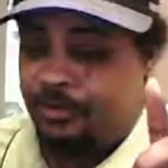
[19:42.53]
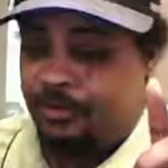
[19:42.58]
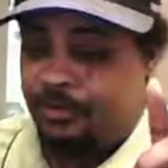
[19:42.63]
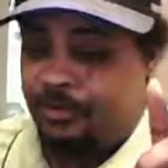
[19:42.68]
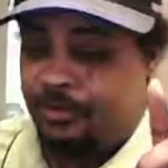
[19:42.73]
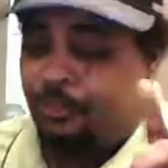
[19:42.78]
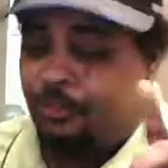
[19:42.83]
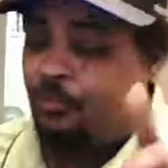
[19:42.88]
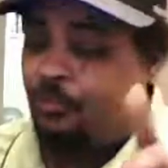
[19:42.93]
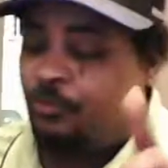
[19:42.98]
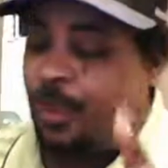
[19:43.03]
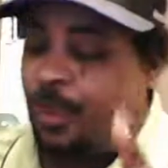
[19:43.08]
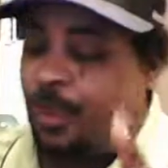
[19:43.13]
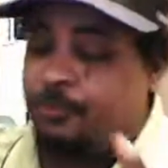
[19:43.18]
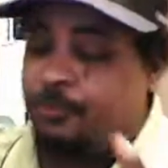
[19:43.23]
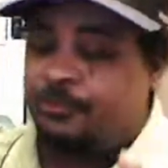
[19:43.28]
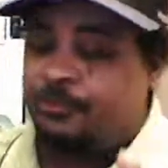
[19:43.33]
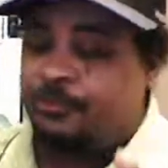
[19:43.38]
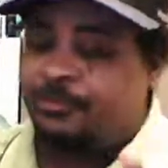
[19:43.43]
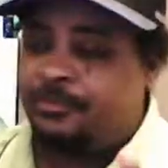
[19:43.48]
You
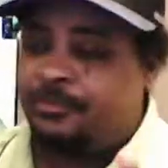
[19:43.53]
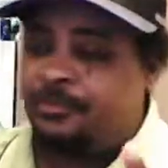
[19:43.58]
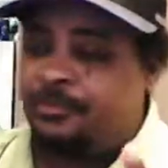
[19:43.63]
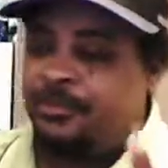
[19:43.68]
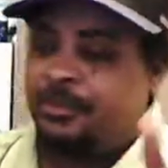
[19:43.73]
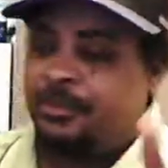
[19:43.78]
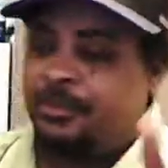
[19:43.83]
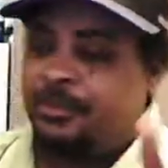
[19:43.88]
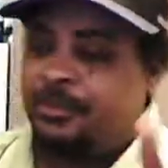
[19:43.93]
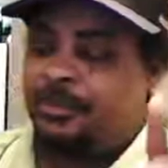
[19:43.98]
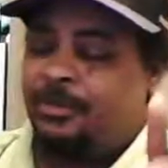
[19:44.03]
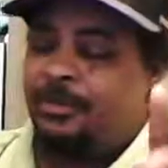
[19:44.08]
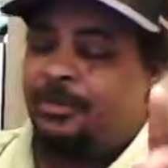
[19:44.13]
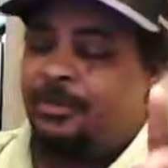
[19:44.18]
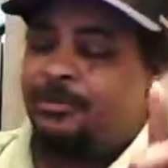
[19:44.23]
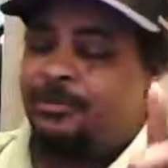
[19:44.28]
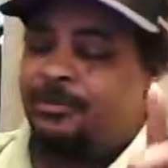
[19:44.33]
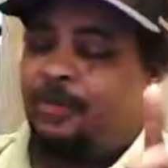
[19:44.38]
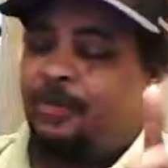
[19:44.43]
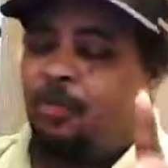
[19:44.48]
drivers,
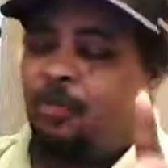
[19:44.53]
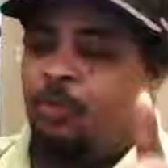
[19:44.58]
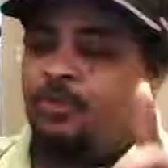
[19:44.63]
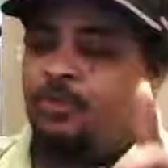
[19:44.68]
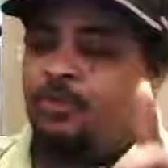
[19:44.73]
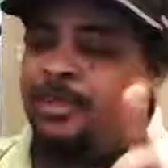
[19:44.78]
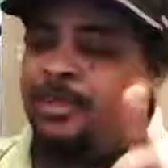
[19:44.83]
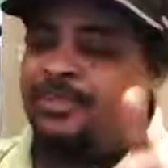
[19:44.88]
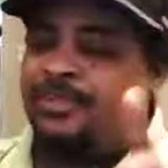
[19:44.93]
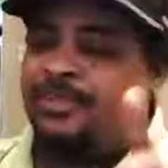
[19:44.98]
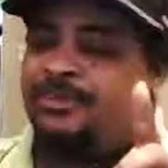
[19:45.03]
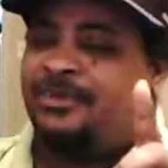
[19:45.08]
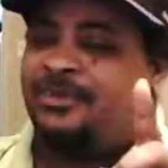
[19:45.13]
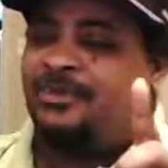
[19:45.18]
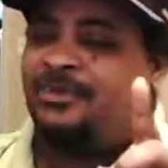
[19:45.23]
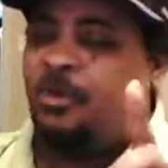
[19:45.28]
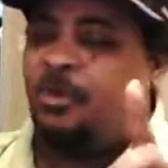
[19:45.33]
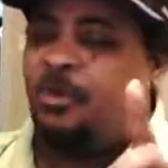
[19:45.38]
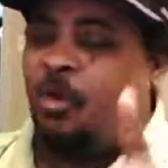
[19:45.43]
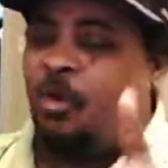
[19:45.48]
don't listen
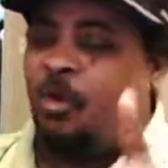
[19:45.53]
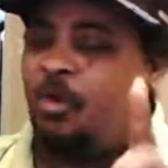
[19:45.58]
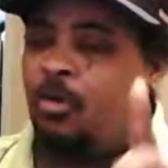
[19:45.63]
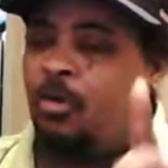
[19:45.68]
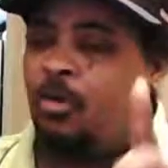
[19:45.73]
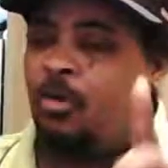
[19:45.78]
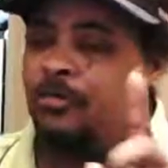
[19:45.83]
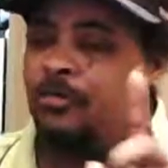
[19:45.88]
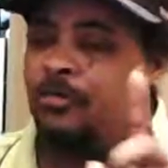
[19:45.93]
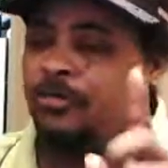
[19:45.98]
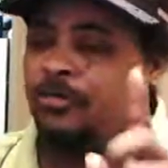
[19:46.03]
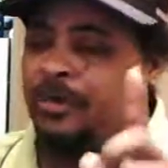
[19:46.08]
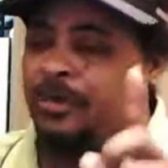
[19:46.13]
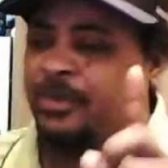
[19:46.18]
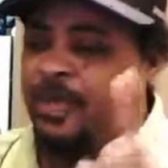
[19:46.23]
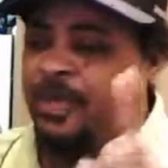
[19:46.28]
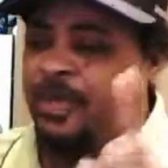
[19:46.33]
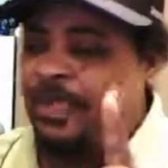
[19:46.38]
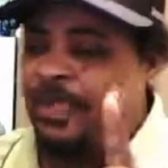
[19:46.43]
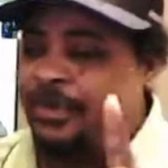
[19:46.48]
to all the
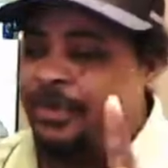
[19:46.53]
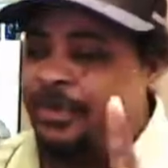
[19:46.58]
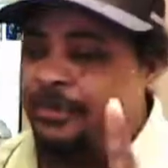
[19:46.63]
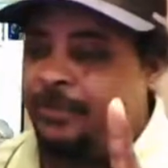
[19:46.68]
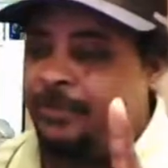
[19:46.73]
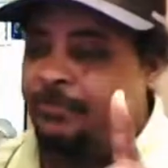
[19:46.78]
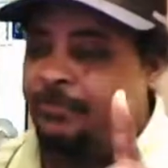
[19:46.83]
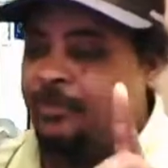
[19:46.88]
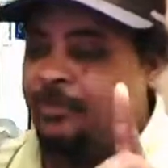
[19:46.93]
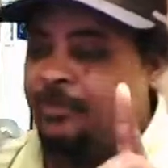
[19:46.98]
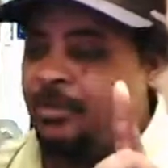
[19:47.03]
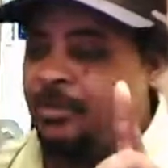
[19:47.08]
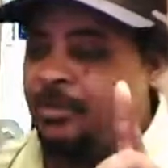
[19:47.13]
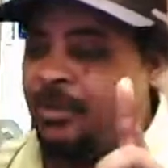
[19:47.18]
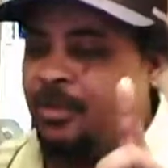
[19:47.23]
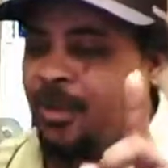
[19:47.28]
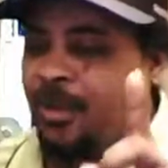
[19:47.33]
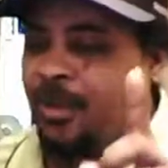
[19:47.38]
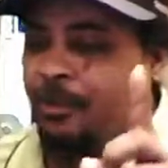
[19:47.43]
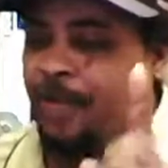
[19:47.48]
negative
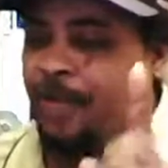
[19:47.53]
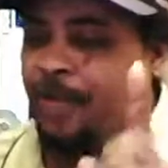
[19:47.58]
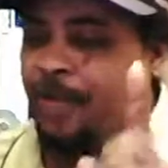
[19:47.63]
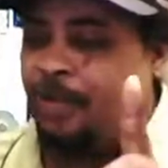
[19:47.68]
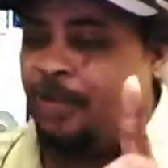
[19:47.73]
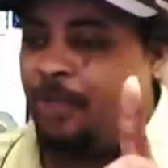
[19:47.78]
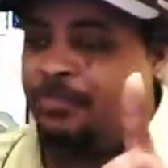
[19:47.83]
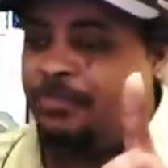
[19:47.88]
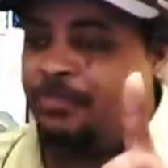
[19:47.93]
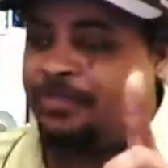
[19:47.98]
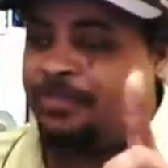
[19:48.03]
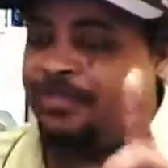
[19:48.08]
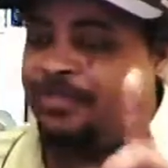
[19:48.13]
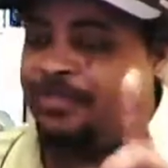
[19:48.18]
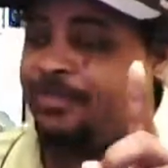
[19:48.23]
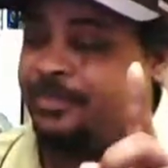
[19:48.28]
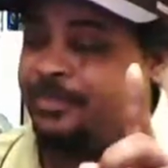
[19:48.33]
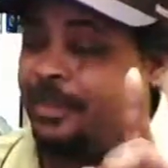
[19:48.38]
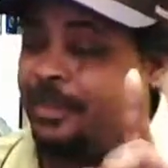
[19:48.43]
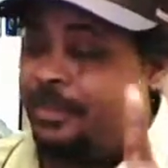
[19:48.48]
about
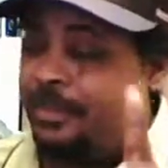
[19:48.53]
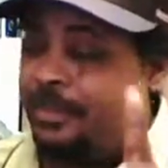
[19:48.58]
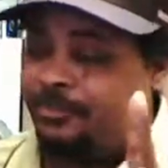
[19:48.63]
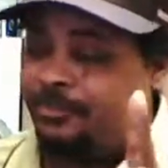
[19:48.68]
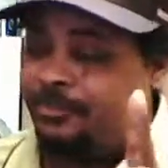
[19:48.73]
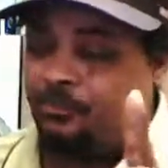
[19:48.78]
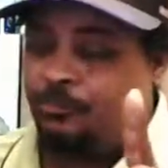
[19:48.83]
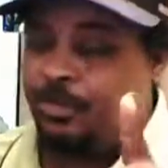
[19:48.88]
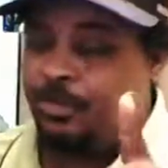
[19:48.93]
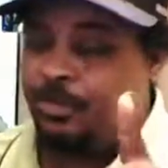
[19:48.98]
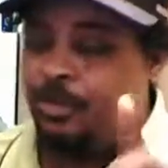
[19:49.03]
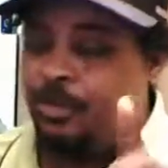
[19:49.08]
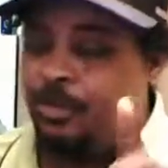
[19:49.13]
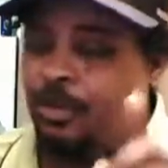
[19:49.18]
this industry.